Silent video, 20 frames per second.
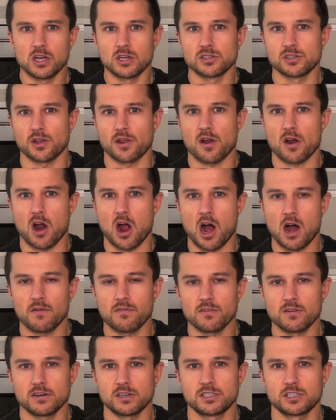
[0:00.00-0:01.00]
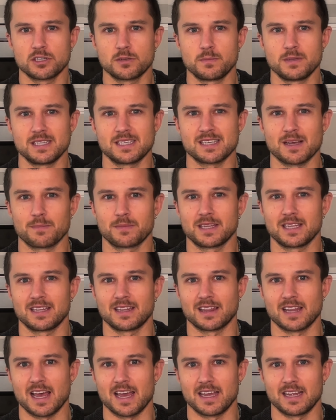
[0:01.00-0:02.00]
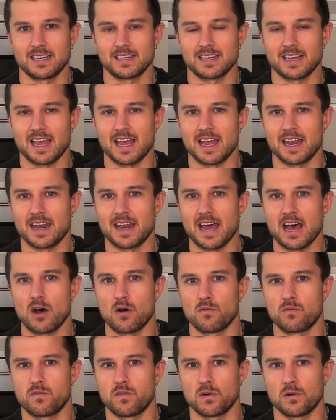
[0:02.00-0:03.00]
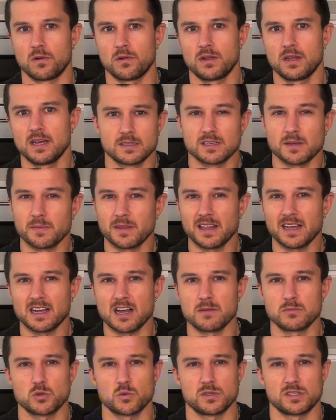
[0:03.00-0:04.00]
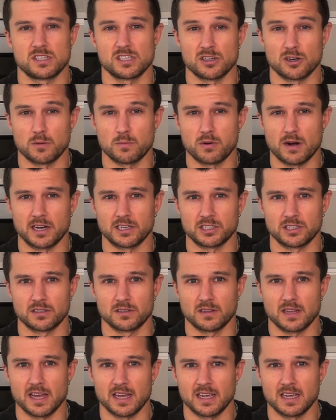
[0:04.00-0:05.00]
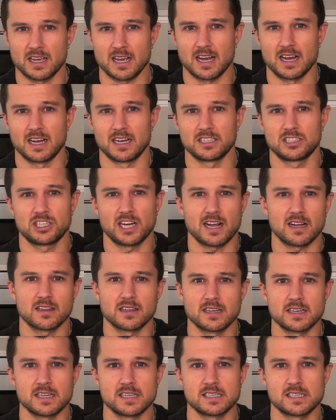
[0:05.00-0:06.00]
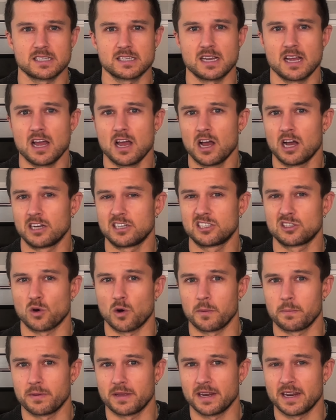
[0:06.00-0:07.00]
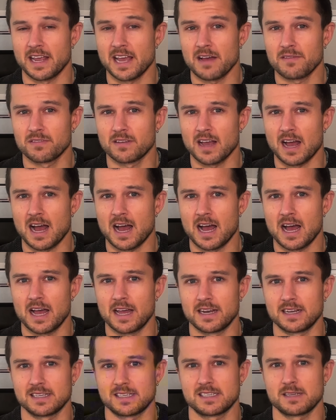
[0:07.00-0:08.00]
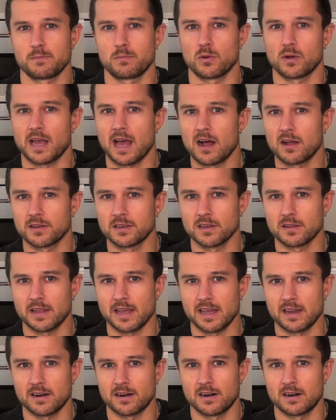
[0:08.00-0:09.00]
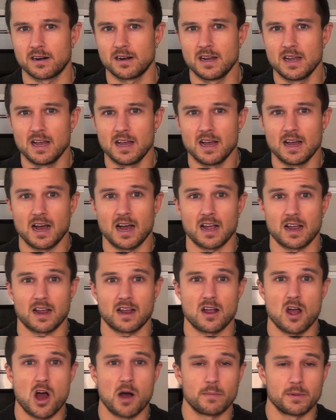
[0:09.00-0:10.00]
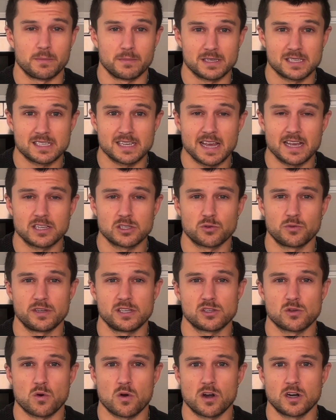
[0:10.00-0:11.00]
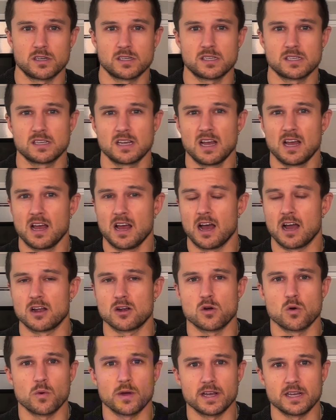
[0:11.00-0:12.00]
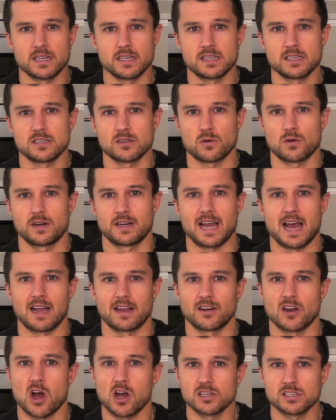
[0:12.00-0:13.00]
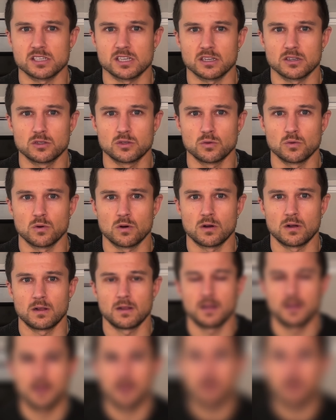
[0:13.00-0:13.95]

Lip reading: So your offer should be something light and helpful. Something that comes with zero pressure, like a checklist, a short PDF guide, a simple calculator, a common mistakes resource, a quiz or a diagnostic tool.